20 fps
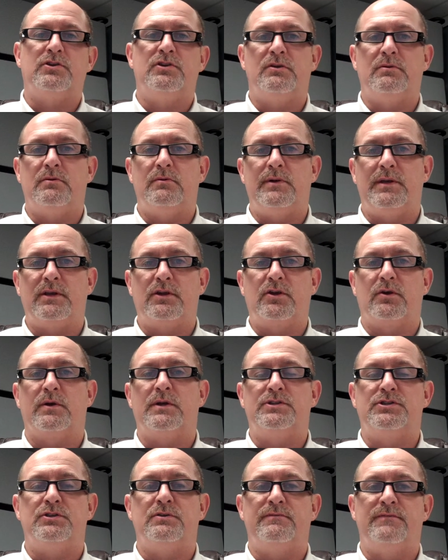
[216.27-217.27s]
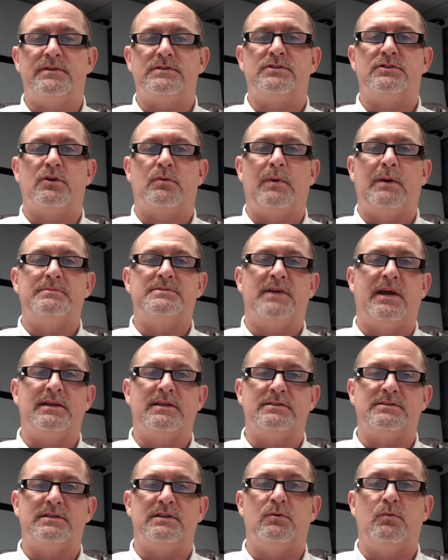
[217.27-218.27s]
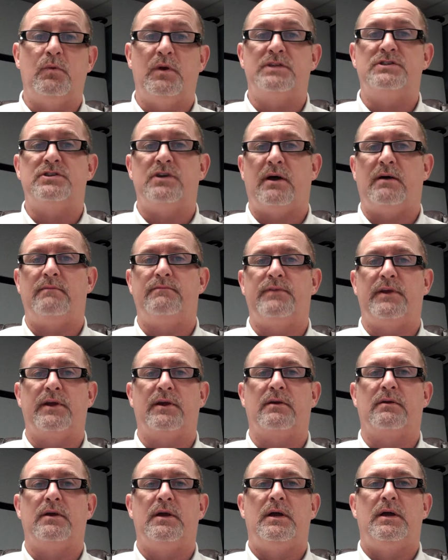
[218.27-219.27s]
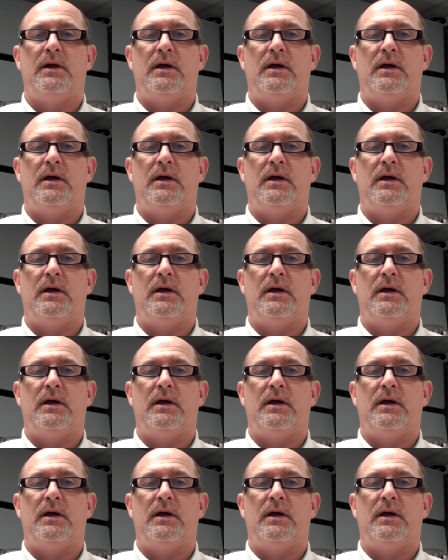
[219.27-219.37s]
to you and encourage you to visit their website to see which of their